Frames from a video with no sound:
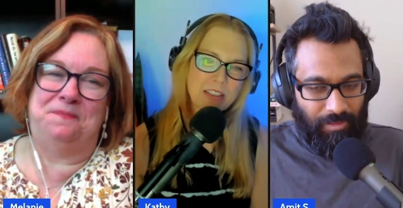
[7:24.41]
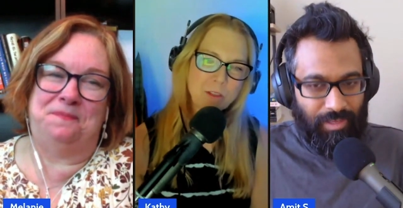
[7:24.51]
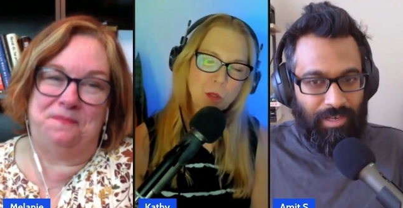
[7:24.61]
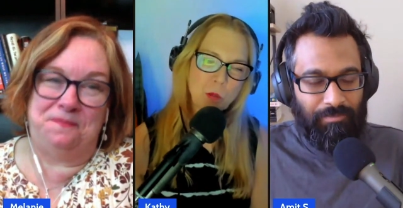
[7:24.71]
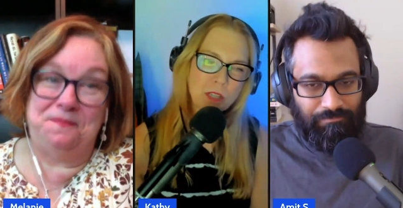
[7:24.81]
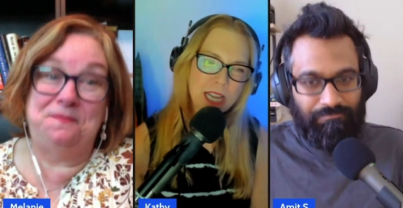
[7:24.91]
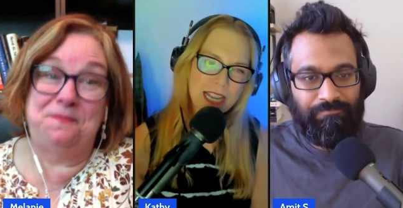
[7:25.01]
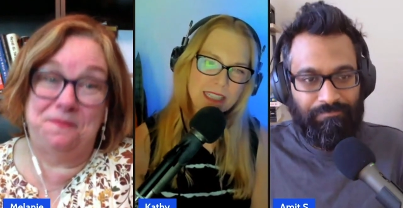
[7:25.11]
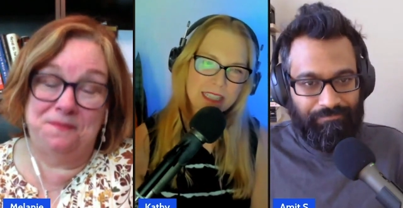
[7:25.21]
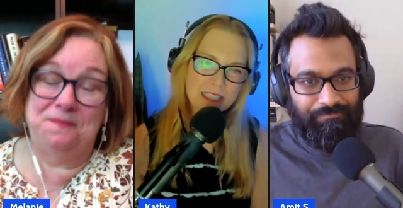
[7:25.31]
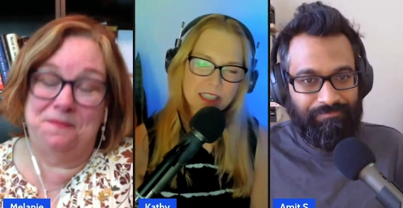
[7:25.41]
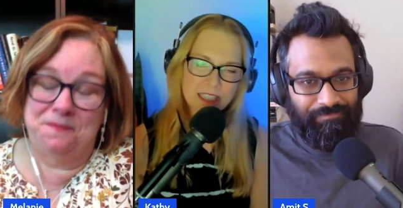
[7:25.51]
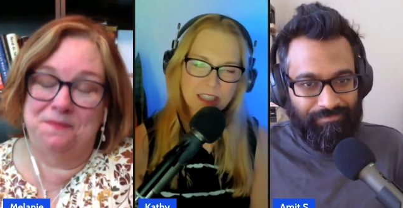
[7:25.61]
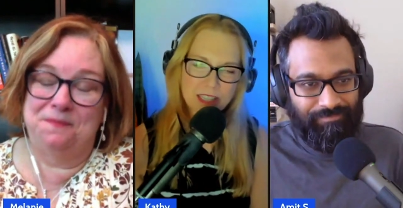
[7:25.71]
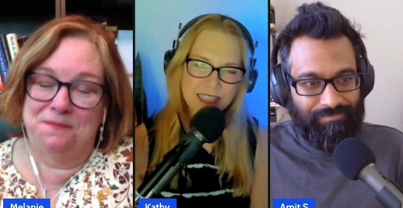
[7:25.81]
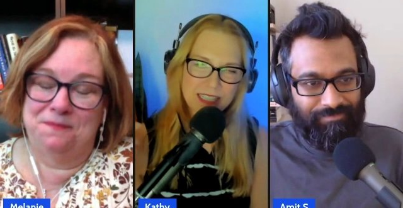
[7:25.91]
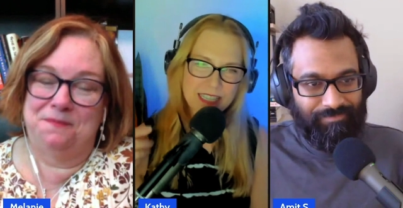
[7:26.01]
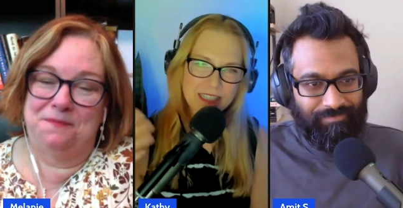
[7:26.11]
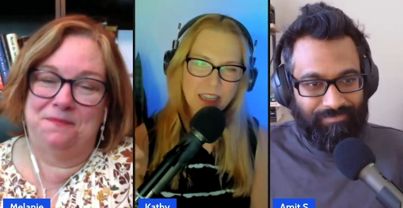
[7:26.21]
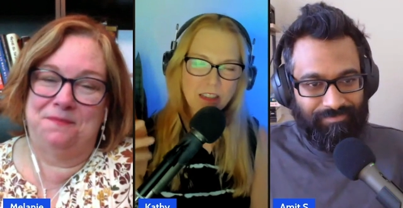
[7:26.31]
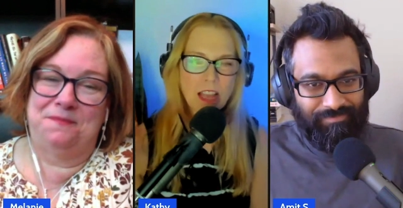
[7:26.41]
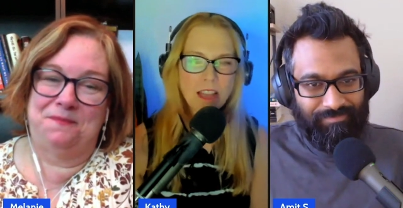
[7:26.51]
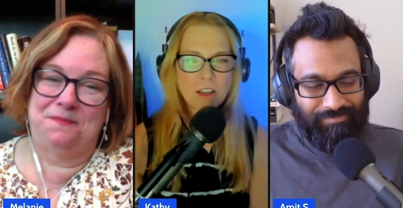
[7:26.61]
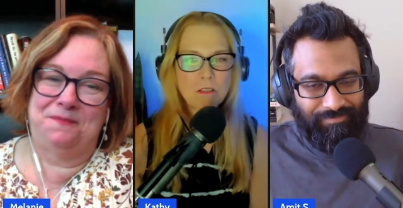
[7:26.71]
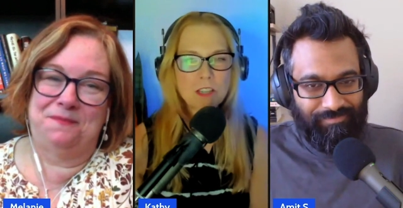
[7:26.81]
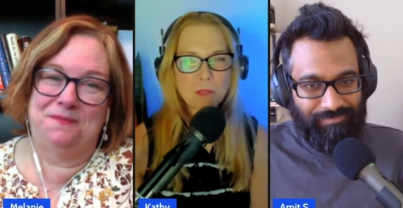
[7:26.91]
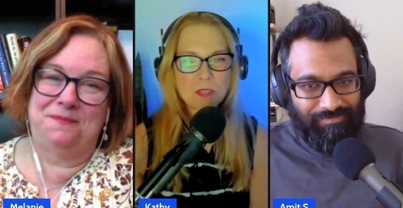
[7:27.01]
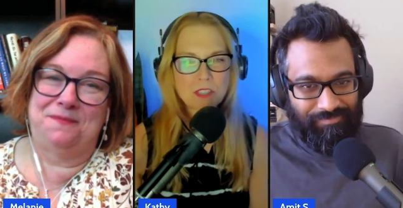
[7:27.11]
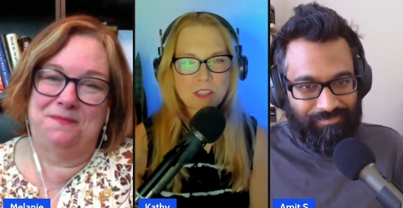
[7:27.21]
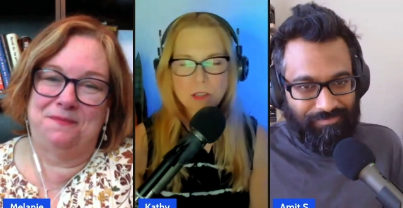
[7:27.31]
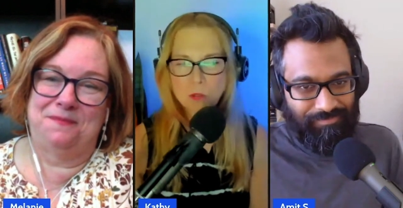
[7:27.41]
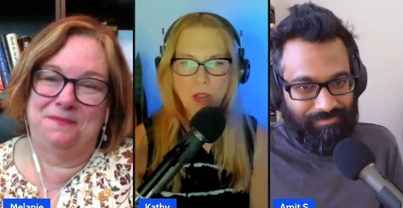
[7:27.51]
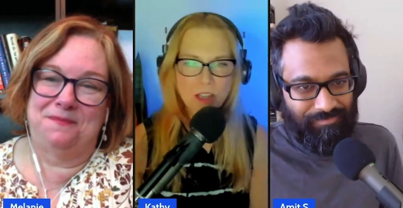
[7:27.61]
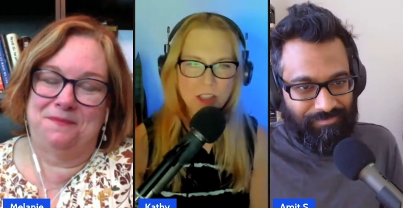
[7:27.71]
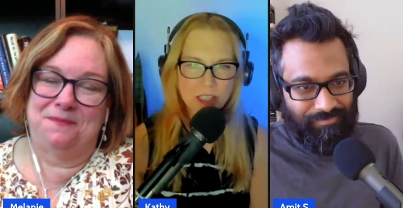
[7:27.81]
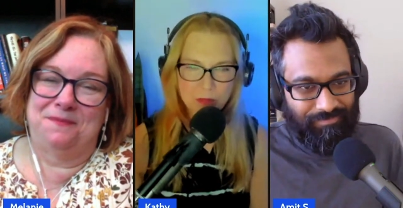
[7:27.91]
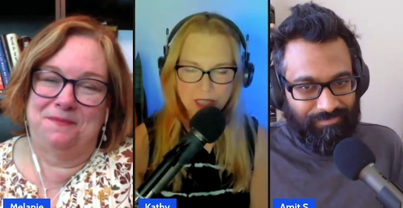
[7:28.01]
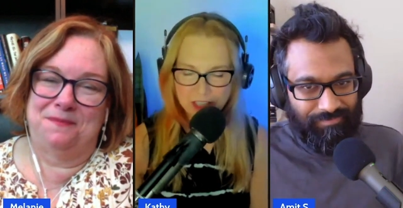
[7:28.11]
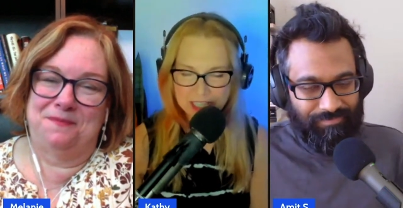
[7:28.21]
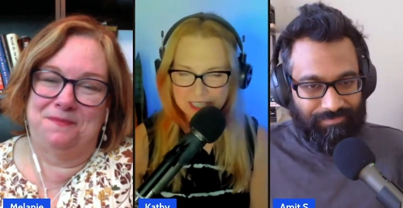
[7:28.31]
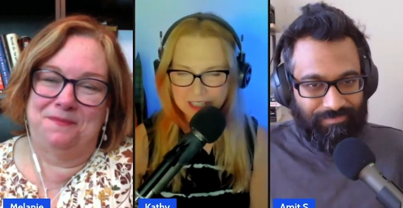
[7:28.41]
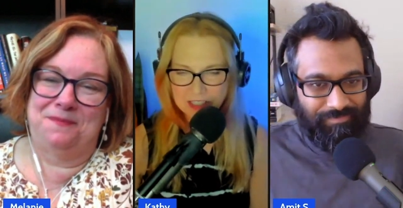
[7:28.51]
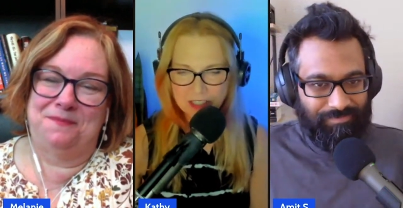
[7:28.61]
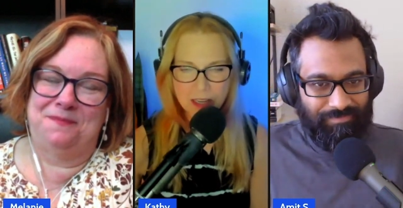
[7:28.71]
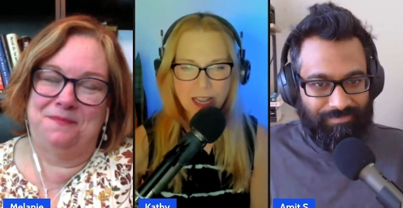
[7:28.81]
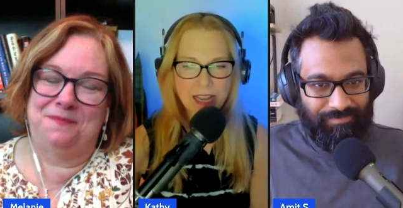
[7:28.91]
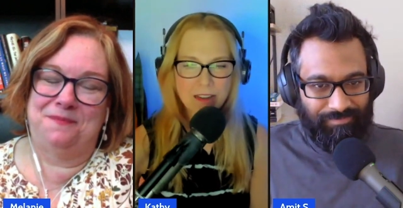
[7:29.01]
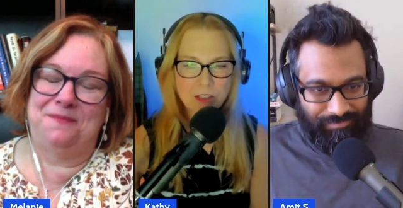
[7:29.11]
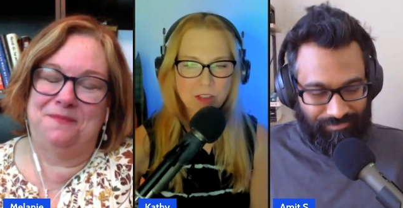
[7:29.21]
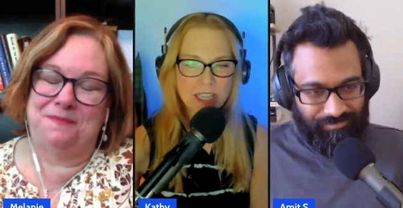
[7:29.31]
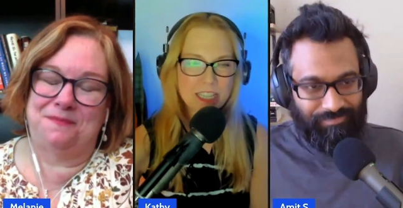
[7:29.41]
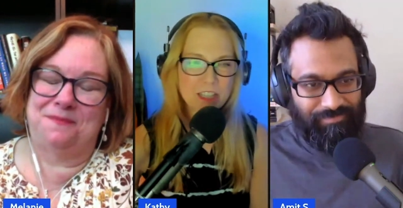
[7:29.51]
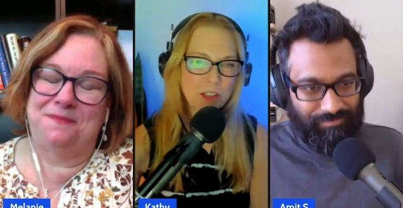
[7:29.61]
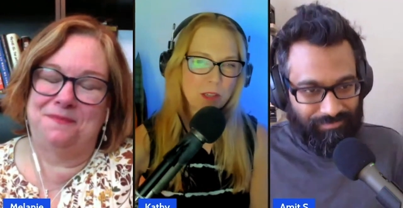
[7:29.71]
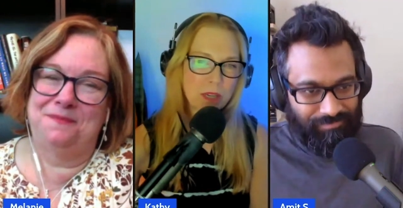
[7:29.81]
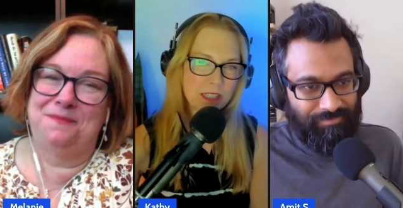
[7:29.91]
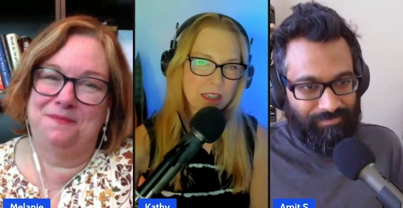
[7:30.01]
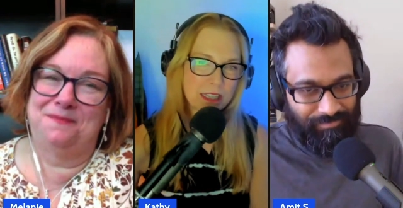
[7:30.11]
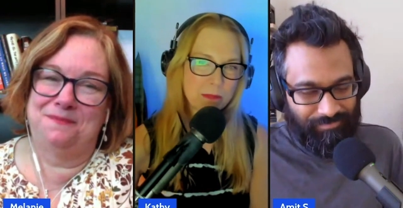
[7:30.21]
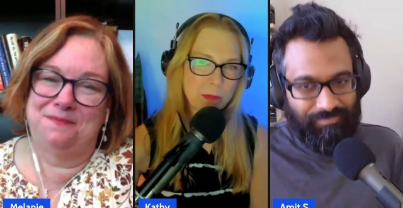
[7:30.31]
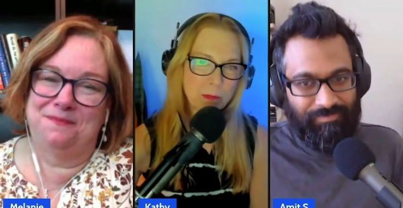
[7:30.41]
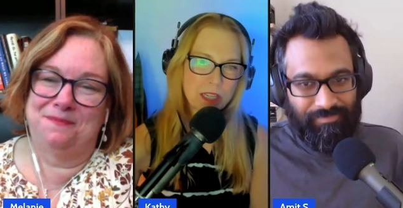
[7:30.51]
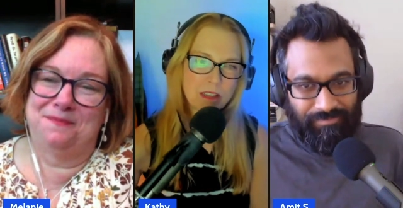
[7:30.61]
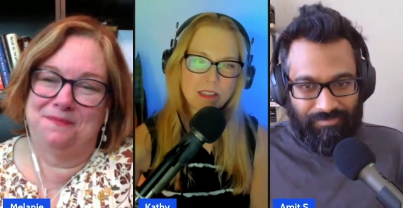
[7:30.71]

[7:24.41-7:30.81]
Speaker 1: kind yeah. of a cool casting because you know he he's got a lot of charisma. So you're always watching him whatever he does. So I was very interested when I saw him appear